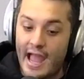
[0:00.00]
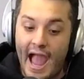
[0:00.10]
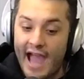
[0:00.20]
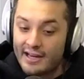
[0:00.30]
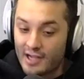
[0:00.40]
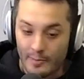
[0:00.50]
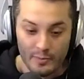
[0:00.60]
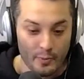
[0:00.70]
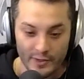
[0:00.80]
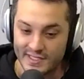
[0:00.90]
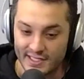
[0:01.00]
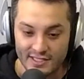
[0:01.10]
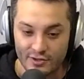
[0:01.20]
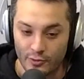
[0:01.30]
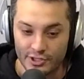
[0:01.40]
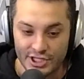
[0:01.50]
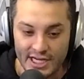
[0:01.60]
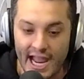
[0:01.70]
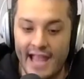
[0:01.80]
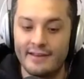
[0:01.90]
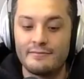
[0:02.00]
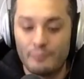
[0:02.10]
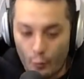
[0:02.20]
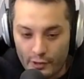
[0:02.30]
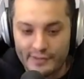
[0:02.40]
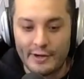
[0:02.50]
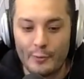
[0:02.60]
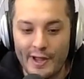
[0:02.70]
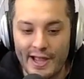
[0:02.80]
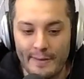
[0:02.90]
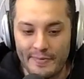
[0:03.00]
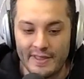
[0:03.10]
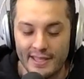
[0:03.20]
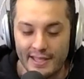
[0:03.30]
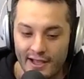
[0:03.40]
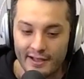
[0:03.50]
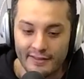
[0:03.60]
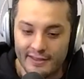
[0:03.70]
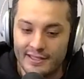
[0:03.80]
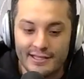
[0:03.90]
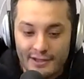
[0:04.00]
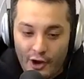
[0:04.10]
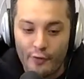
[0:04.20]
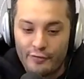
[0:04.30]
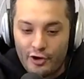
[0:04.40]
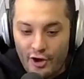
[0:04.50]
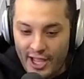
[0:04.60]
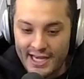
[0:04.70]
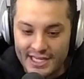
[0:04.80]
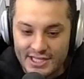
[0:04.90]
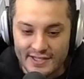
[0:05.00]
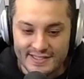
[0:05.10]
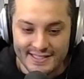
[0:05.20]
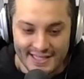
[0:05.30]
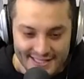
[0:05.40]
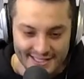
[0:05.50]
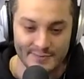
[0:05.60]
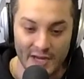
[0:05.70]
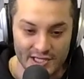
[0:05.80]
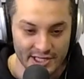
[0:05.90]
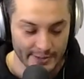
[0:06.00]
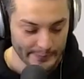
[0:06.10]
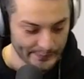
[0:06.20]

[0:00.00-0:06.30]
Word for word: add a couple points to the score sheet, and work their way up the uh, the overall NHL statistics page here?